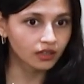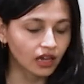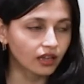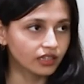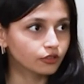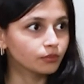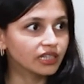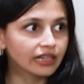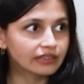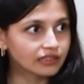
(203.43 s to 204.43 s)
Thane to
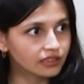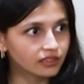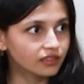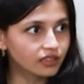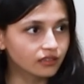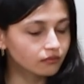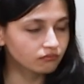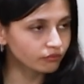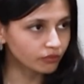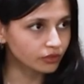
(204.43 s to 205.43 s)
BKC in,
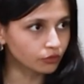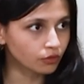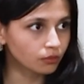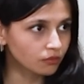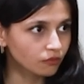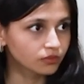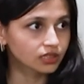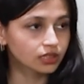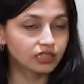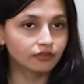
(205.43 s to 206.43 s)
you know,
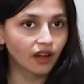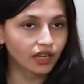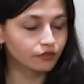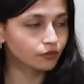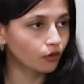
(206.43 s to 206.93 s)
35 to